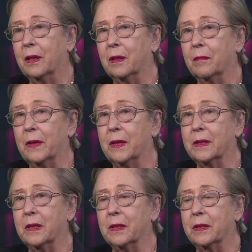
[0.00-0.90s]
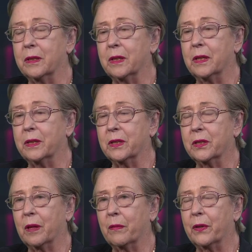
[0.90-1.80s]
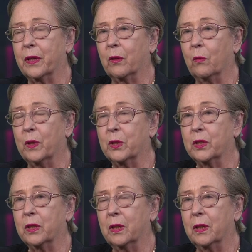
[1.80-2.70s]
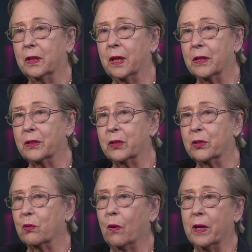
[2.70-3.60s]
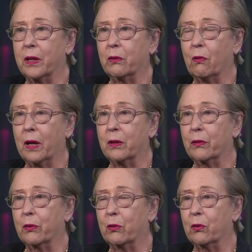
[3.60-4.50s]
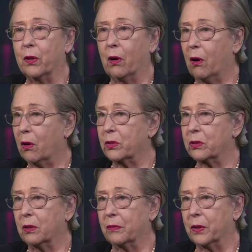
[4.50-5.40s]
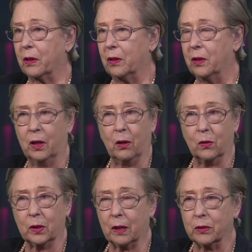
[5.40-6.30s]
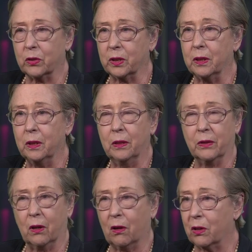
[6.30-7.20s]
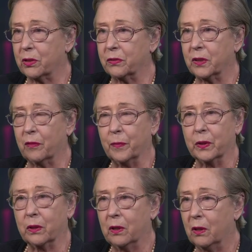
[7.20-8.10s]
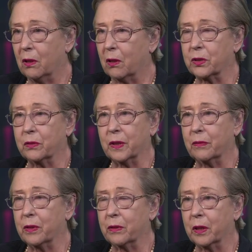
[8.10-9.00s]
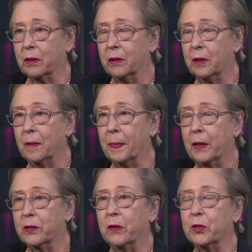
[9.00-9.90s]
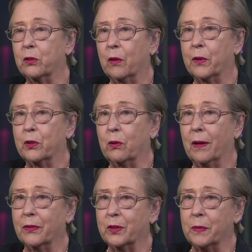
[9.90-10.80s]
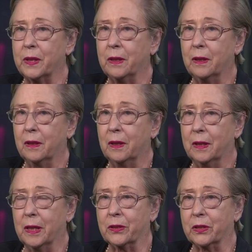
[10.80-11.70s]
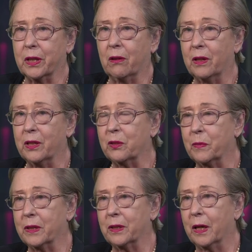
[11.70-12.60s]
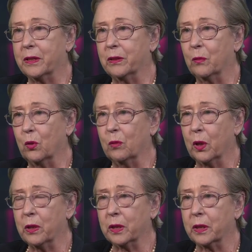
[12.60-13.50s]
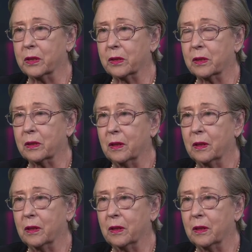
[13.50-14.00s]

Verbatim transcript: um, it, it, it is something which cuts a swathe right through the heart of the whole country, the heart of government, heart of everything. So it's not that you have to be necessarily to be a dyed-in-the-wool monarchist,